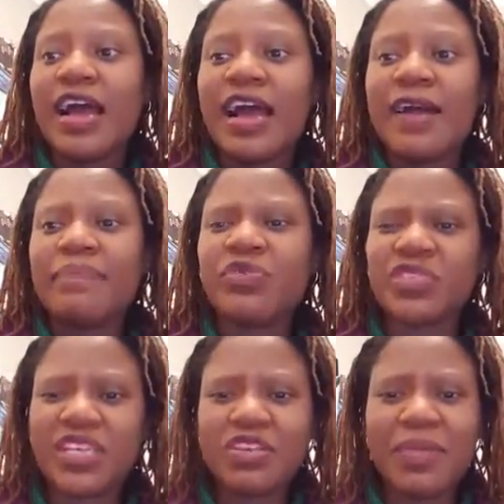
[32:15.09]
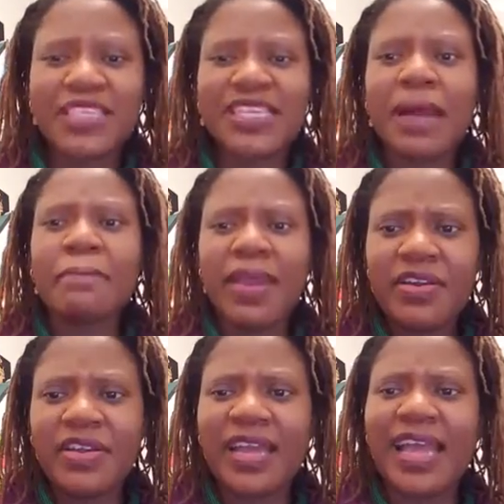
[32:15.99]
Because can you imagine
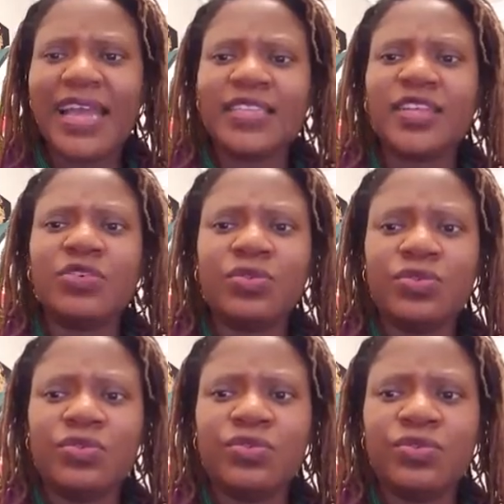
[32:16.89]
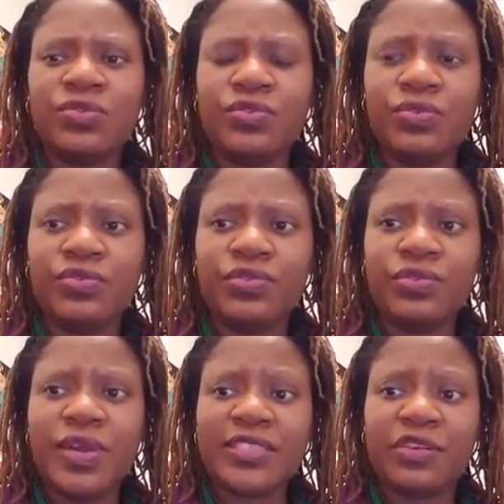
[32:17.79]
America and the
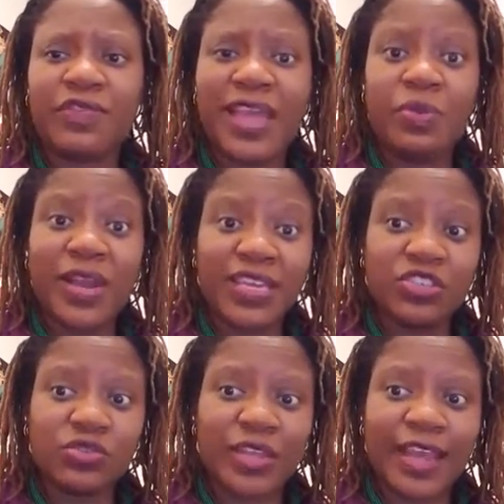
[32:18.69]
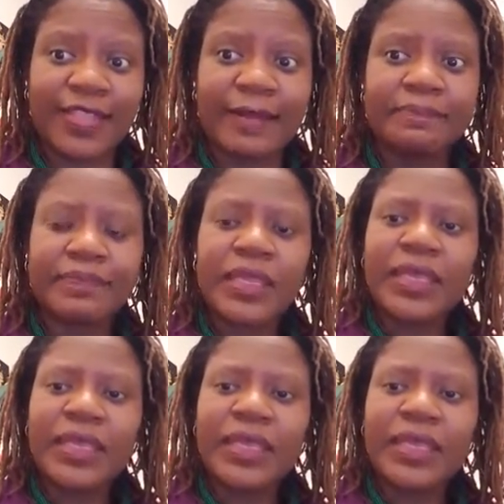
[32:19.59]
US of A working together?